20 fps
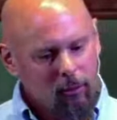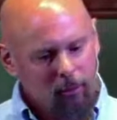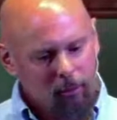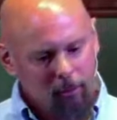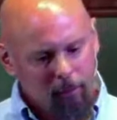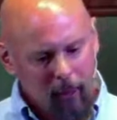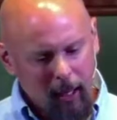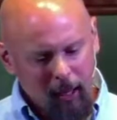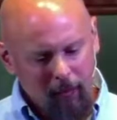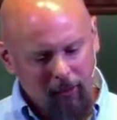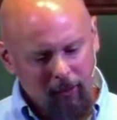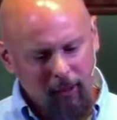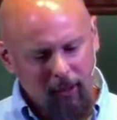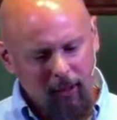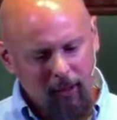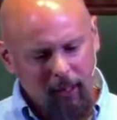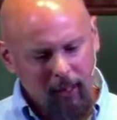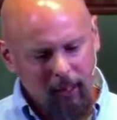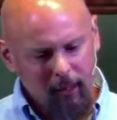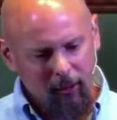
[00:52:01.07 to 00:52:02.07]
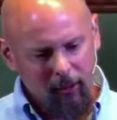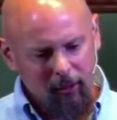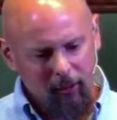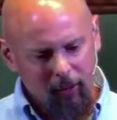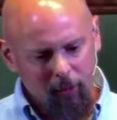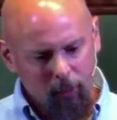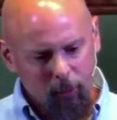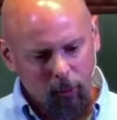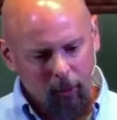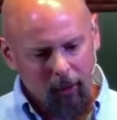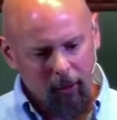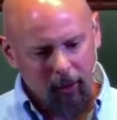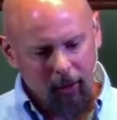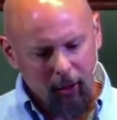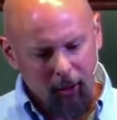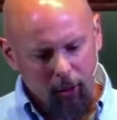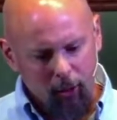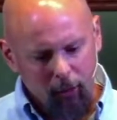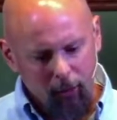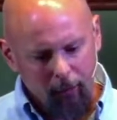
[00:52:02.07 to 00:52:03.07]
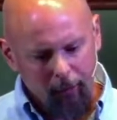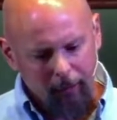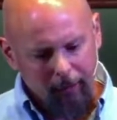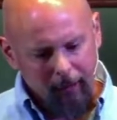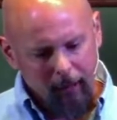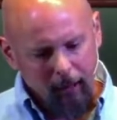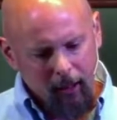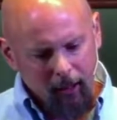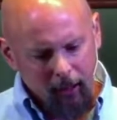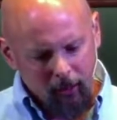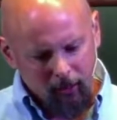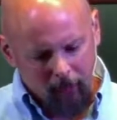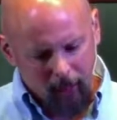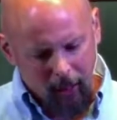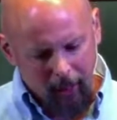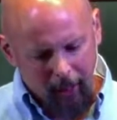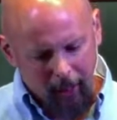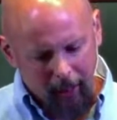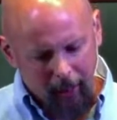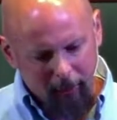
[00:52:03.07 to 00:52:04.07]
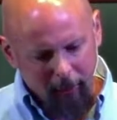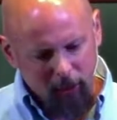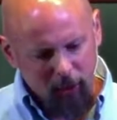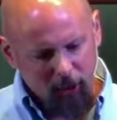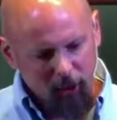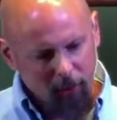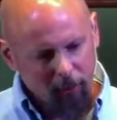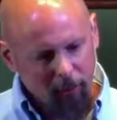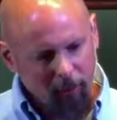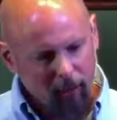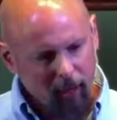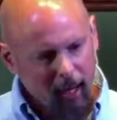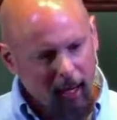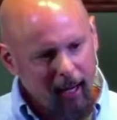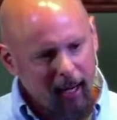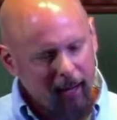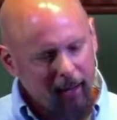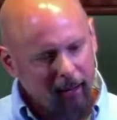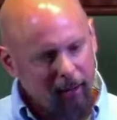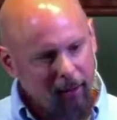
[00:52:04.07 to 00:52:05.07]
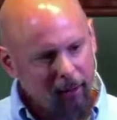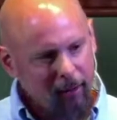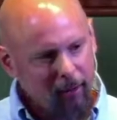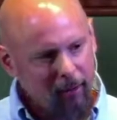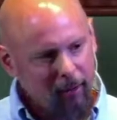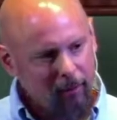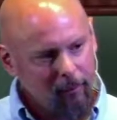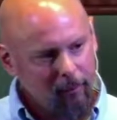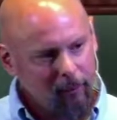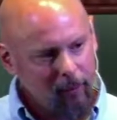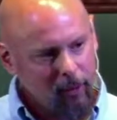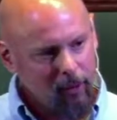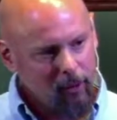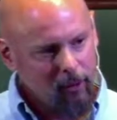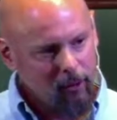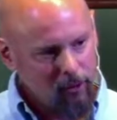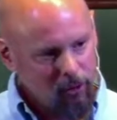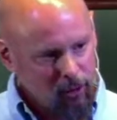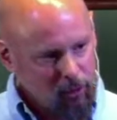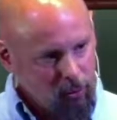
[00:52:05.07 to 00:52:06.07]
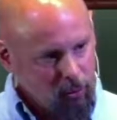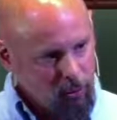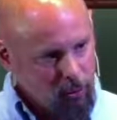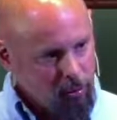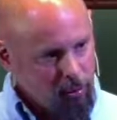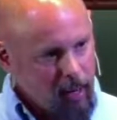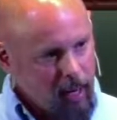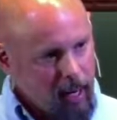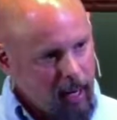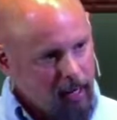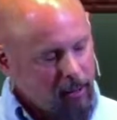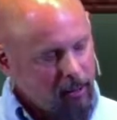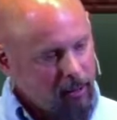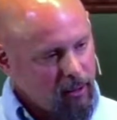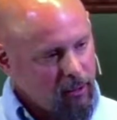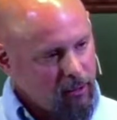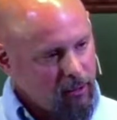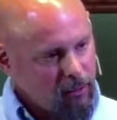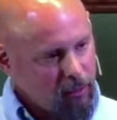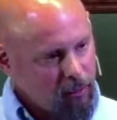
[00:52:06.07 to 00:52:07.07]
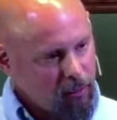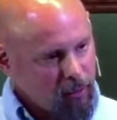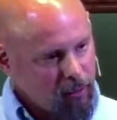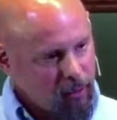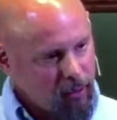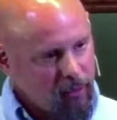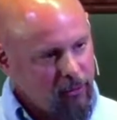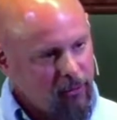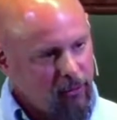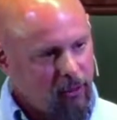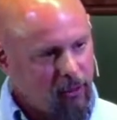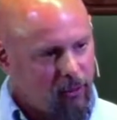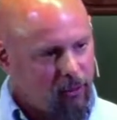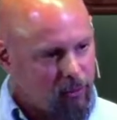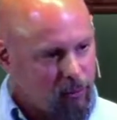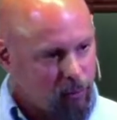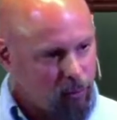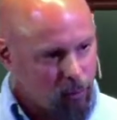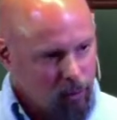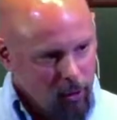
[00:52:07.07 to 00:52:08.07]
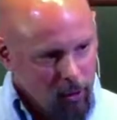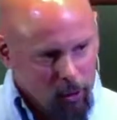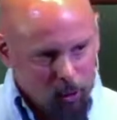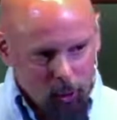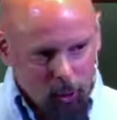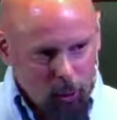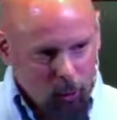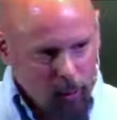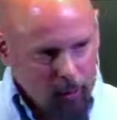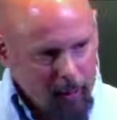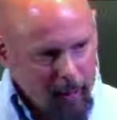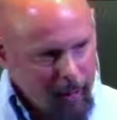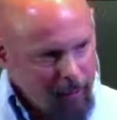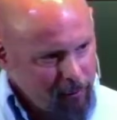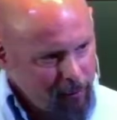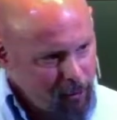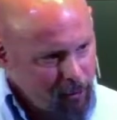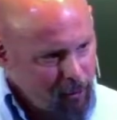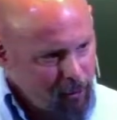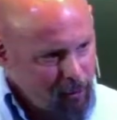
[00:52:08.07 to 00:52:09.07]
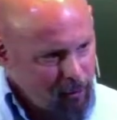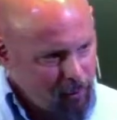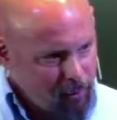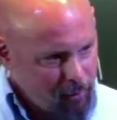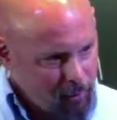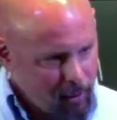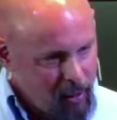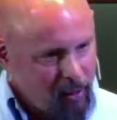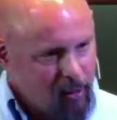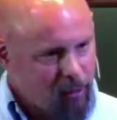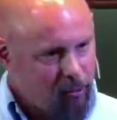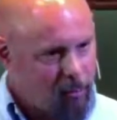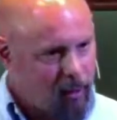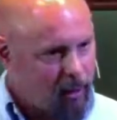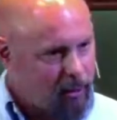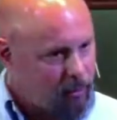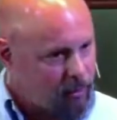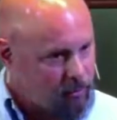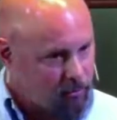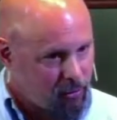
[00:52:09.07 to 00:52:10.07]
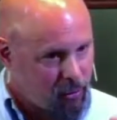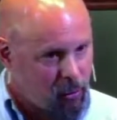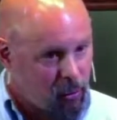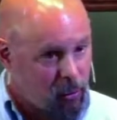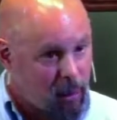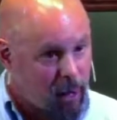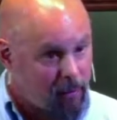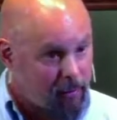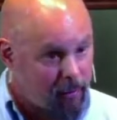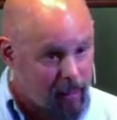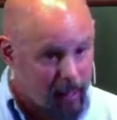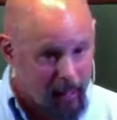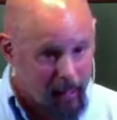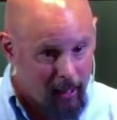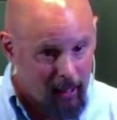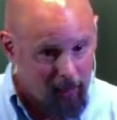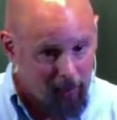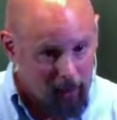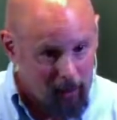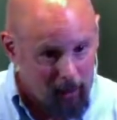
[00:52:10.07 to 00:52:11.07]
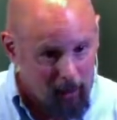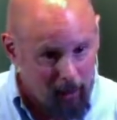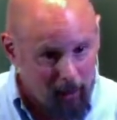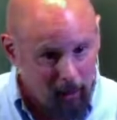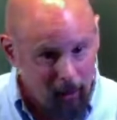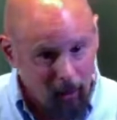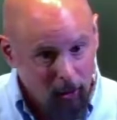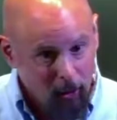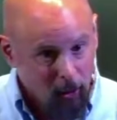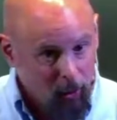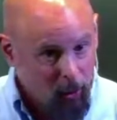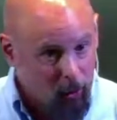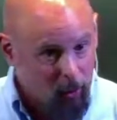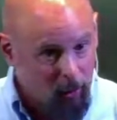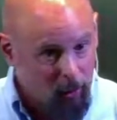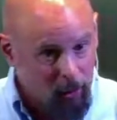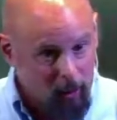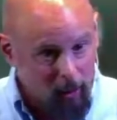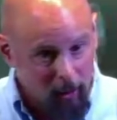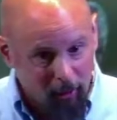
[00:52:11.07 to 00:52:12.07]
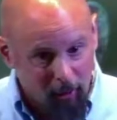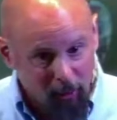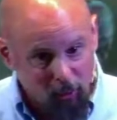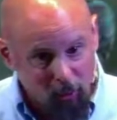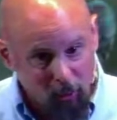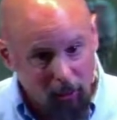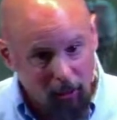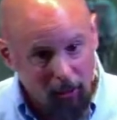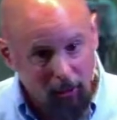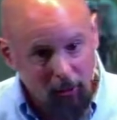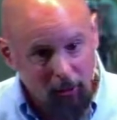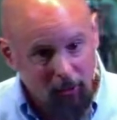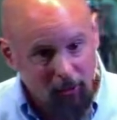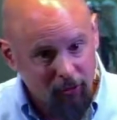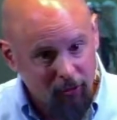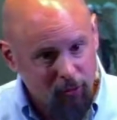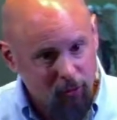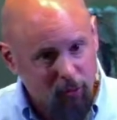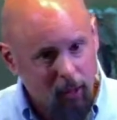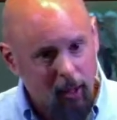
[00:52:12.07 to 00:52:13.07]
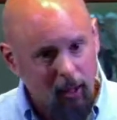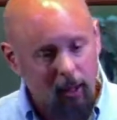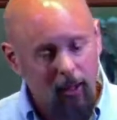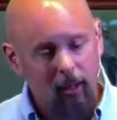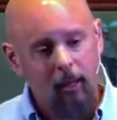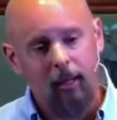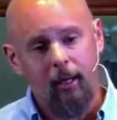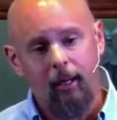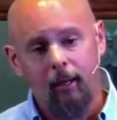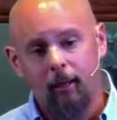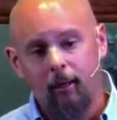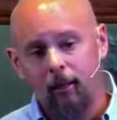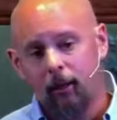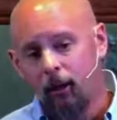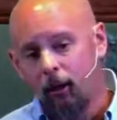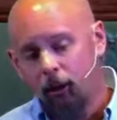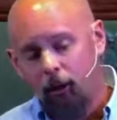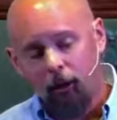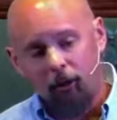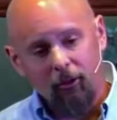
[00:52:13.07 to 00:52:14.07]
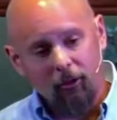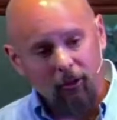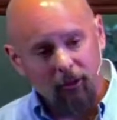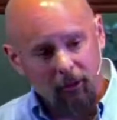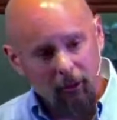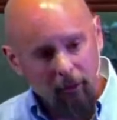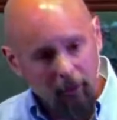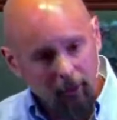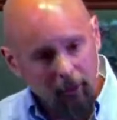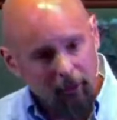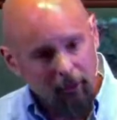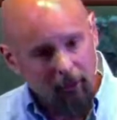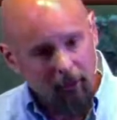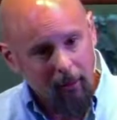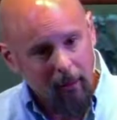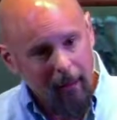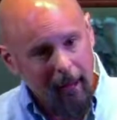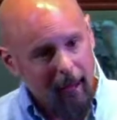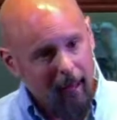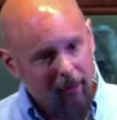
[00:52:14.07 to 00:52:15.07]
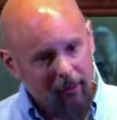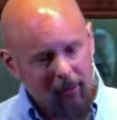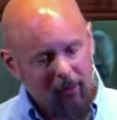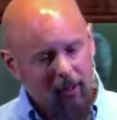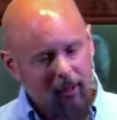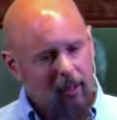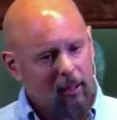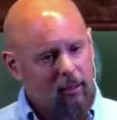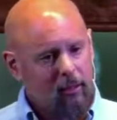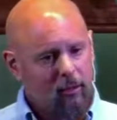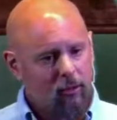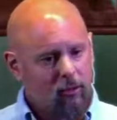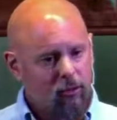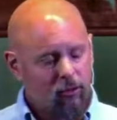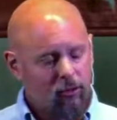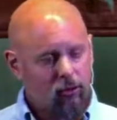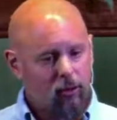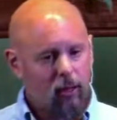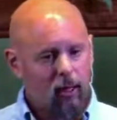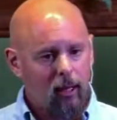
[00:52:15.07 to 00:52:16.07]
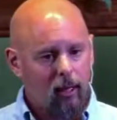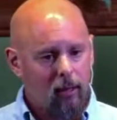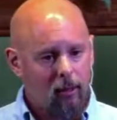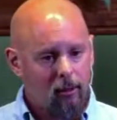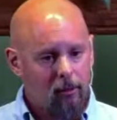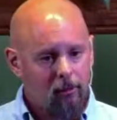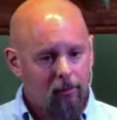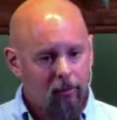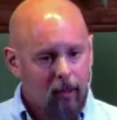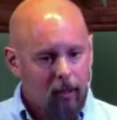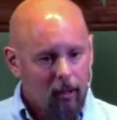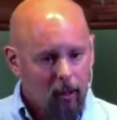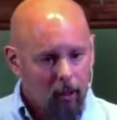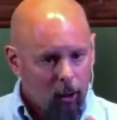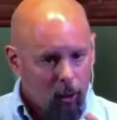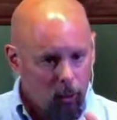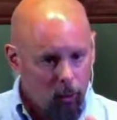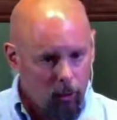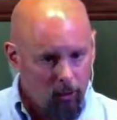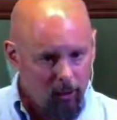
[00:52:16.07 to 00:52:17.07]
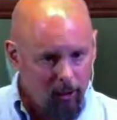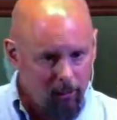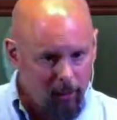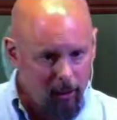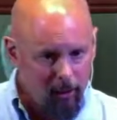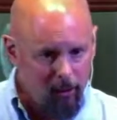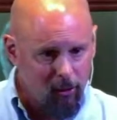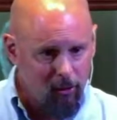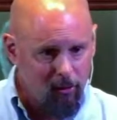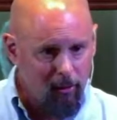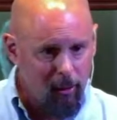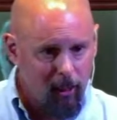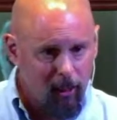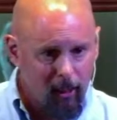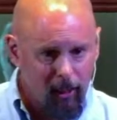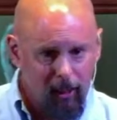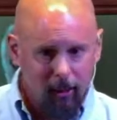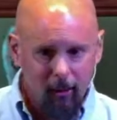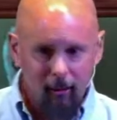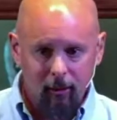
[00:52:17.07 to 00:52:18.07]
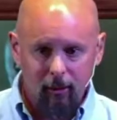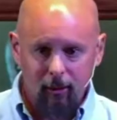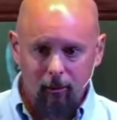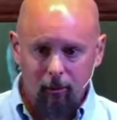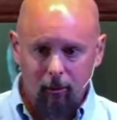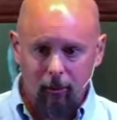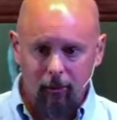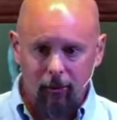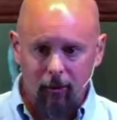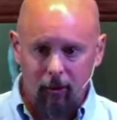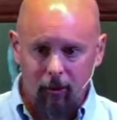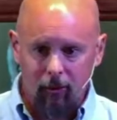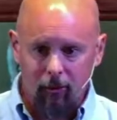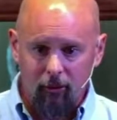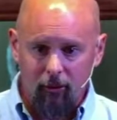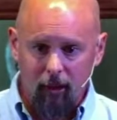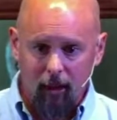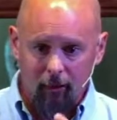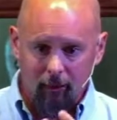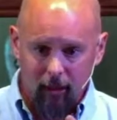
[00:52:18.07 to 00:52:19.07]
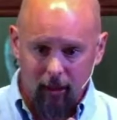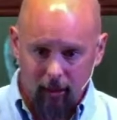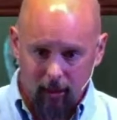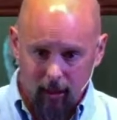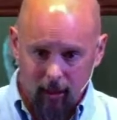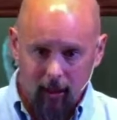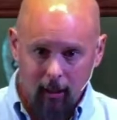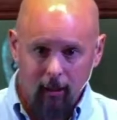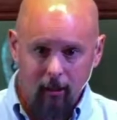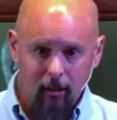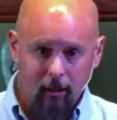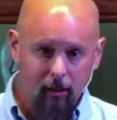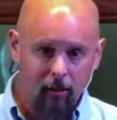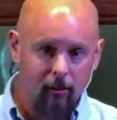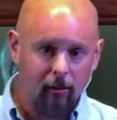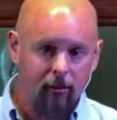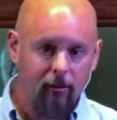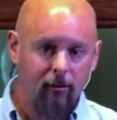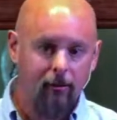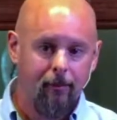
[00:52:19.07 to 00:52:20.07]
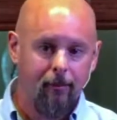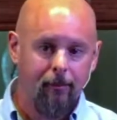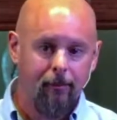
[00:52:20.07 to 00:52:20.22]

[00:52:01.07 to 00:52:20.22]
Basically, it's where you time your breath to the practice. So for instance, whomever you think about, let's say you have an enemy or a loved one who's struggling, or just a person passing in the street, hold them in your mind with this loving kindness.